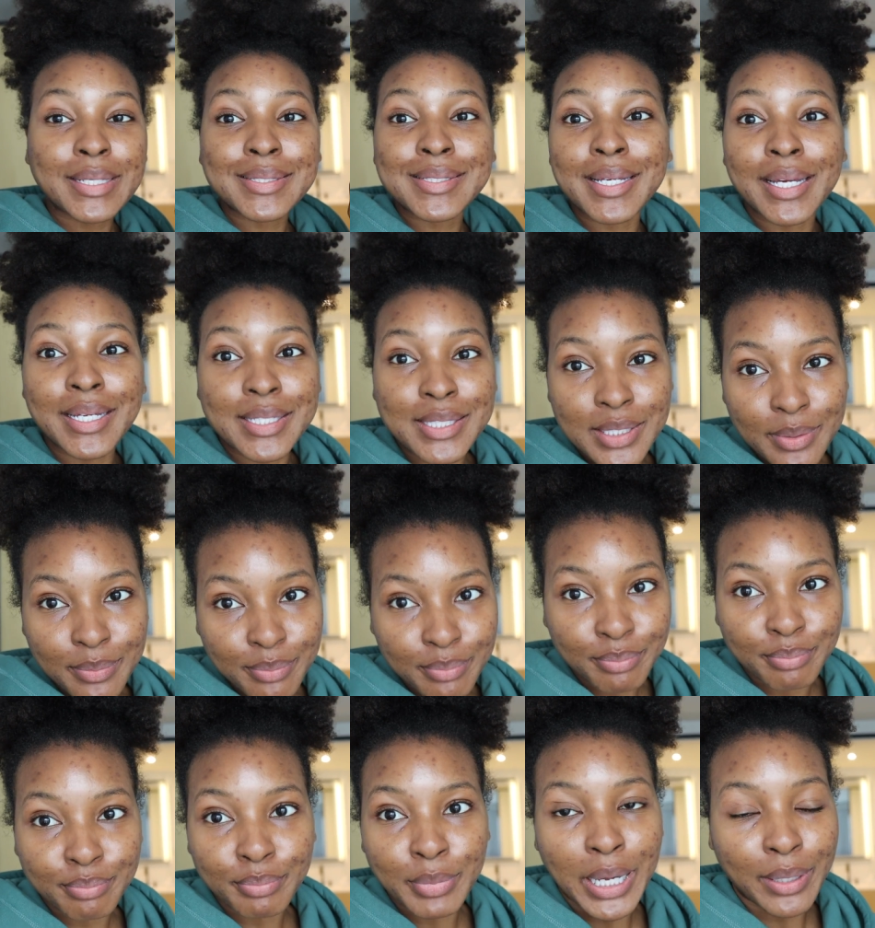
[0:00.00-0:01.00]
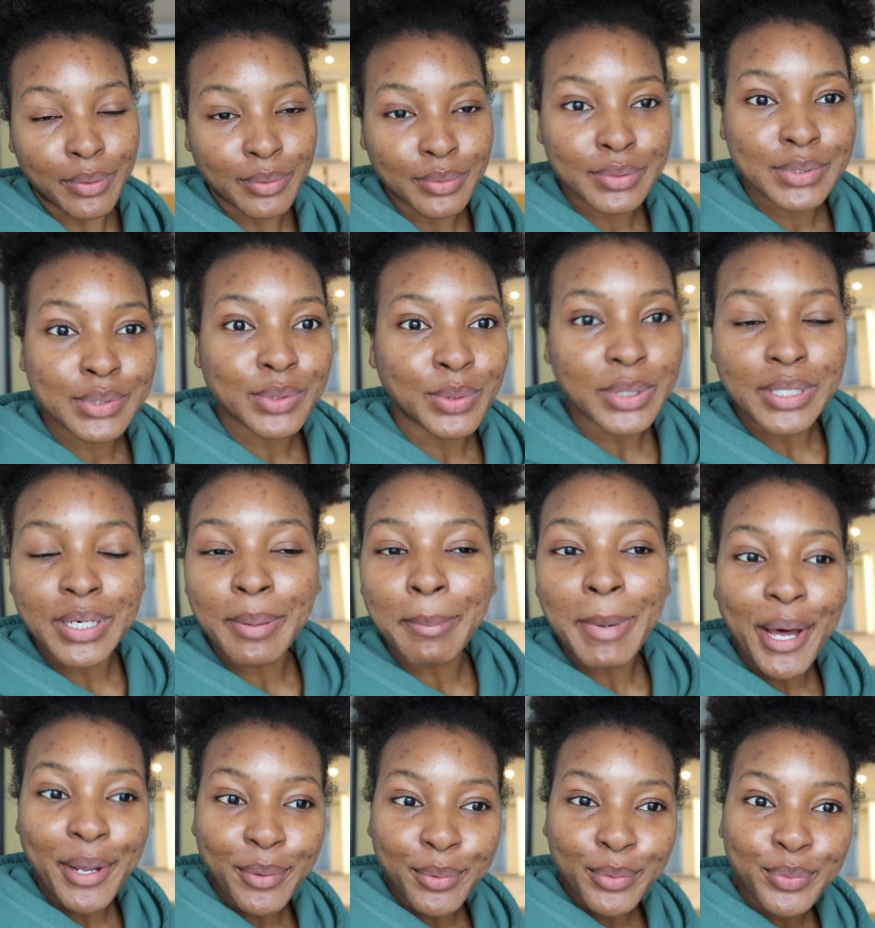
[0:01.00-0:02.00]
to get some bottles or a
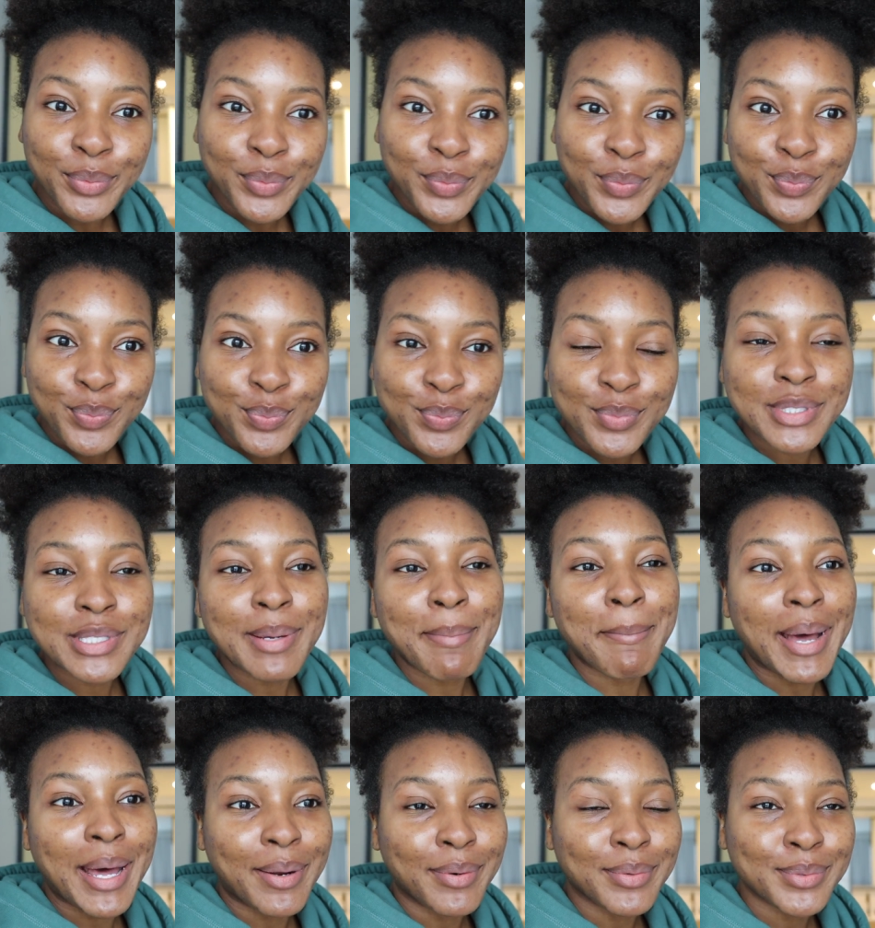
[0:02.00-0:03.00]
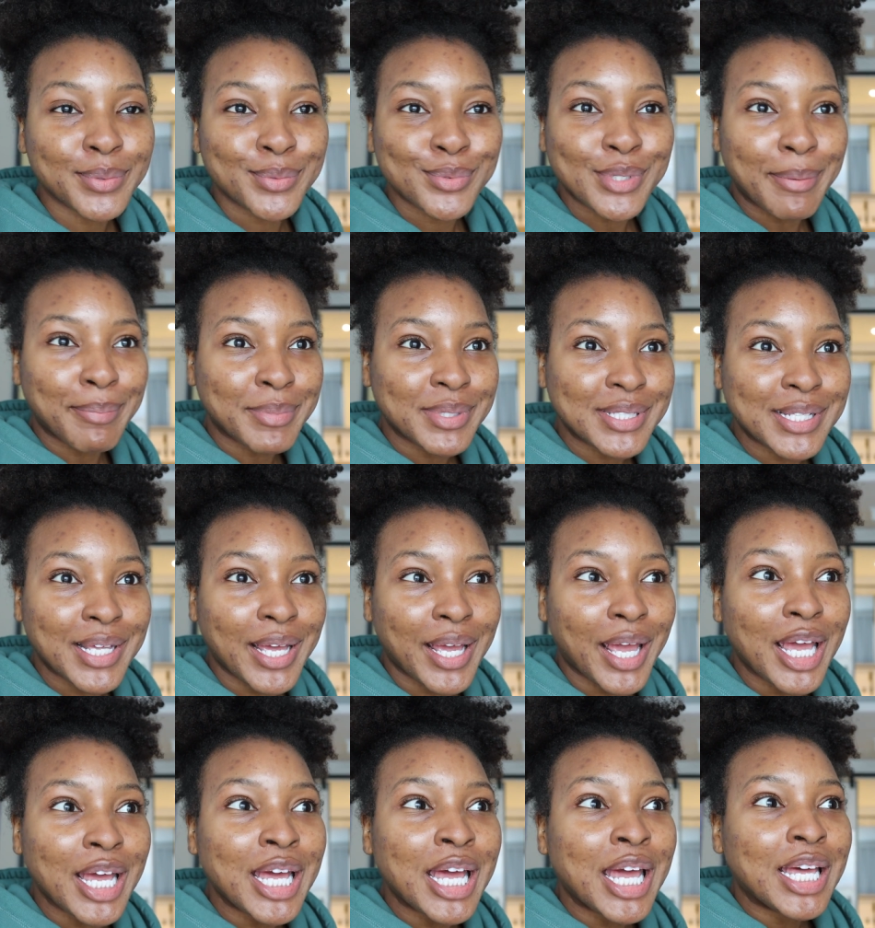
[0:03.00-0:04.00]
bottle, some bottles. I'm gonna
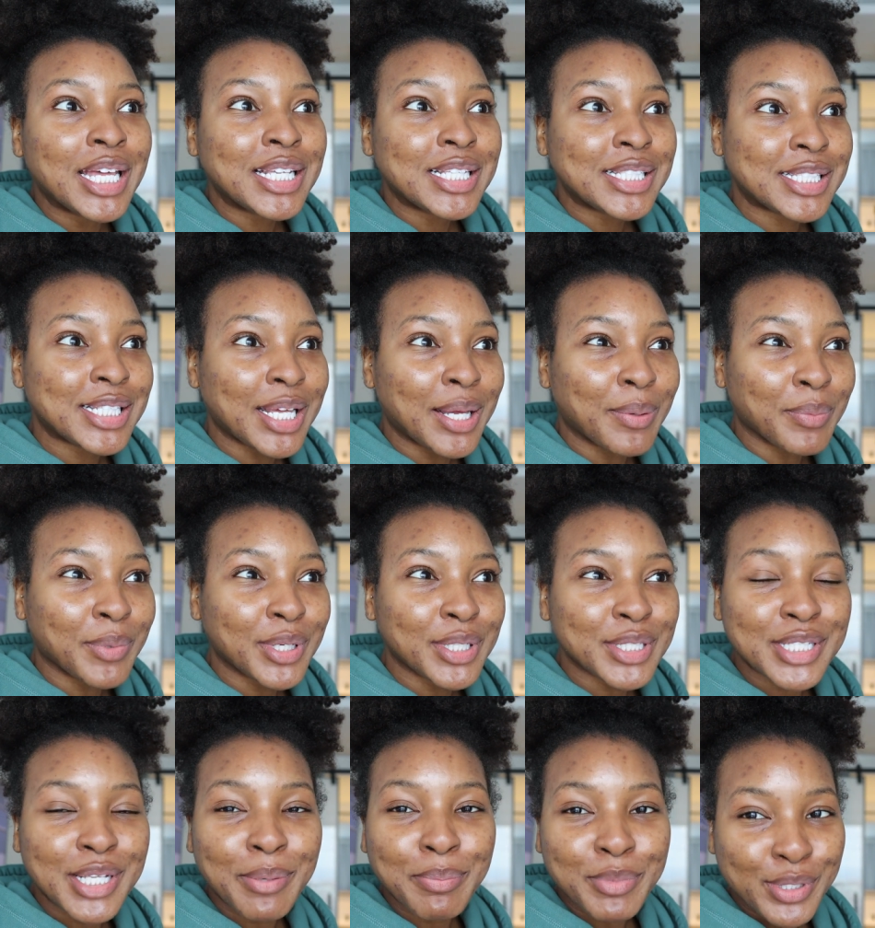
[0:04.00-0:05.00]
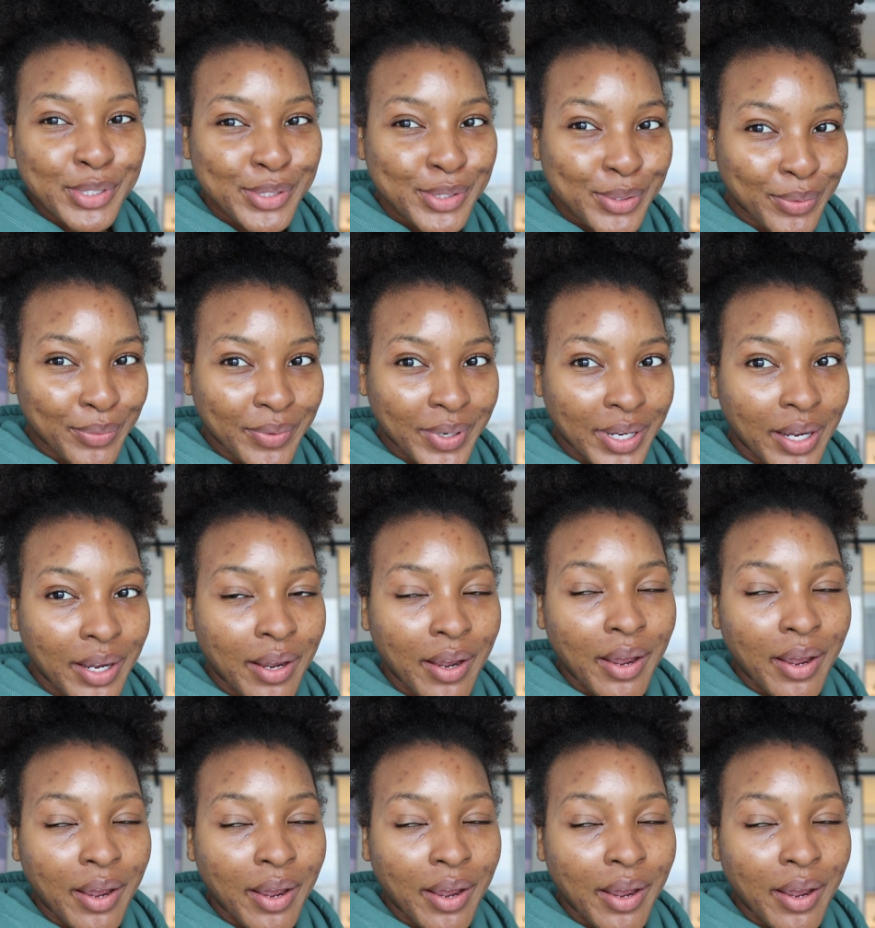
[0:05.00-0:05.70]
say some because some is two, right?